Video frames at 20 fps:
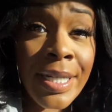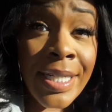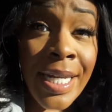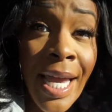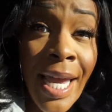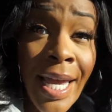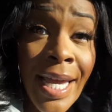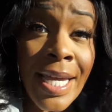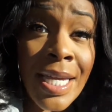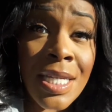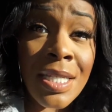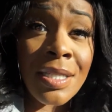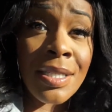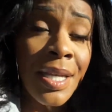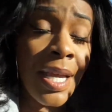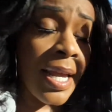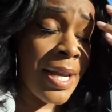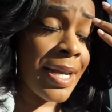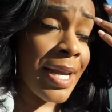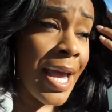days
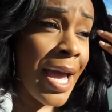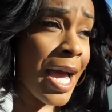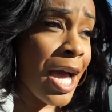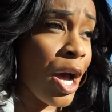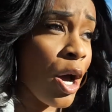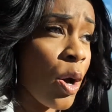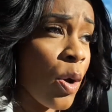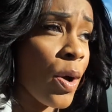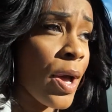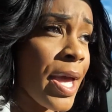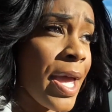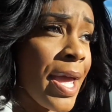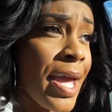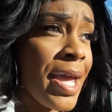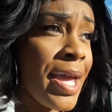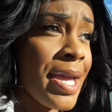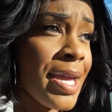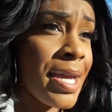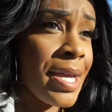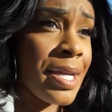and now
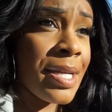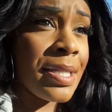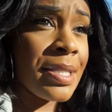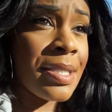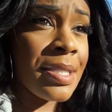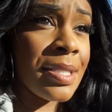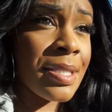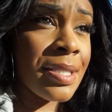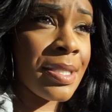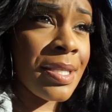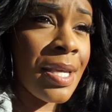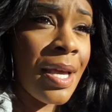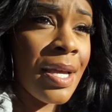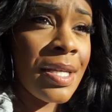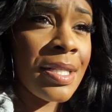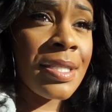it's